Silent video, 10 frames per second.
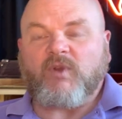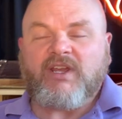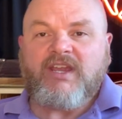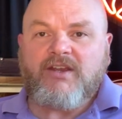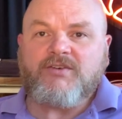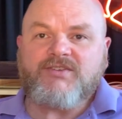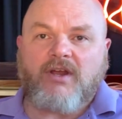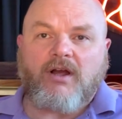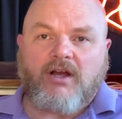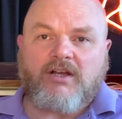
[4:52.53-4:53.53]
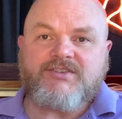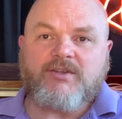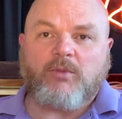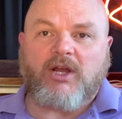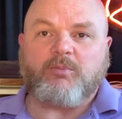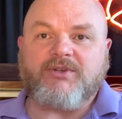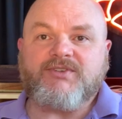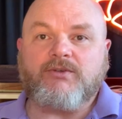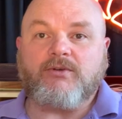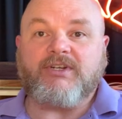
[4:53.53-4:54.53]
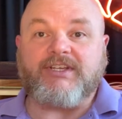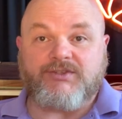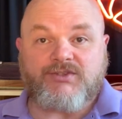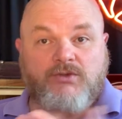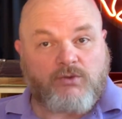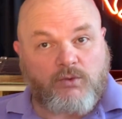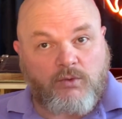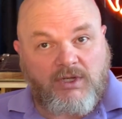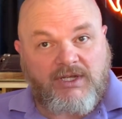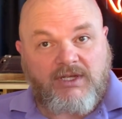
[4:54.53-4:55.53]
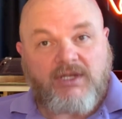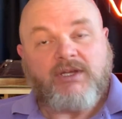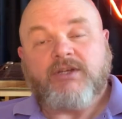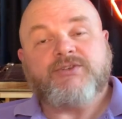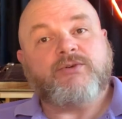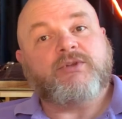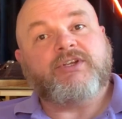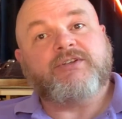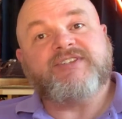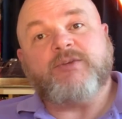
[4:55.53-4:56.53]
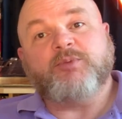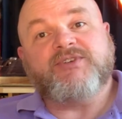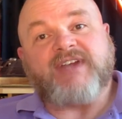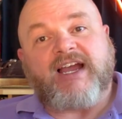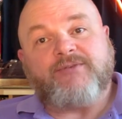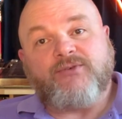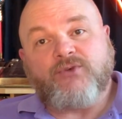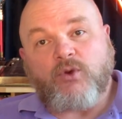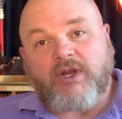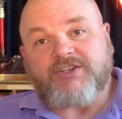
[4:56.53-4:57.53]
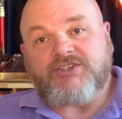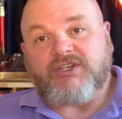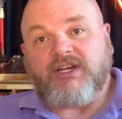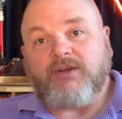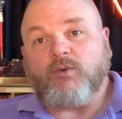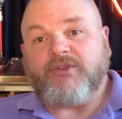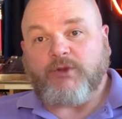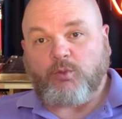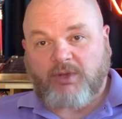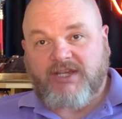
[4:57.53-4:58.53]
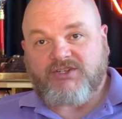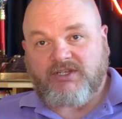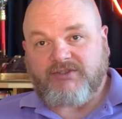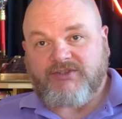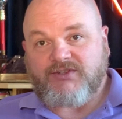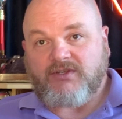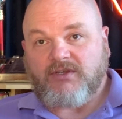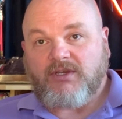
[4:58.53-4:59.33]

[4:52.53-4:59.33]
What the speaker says: Here's an awesome opportunity to do a little deeper dive of questioning with your patients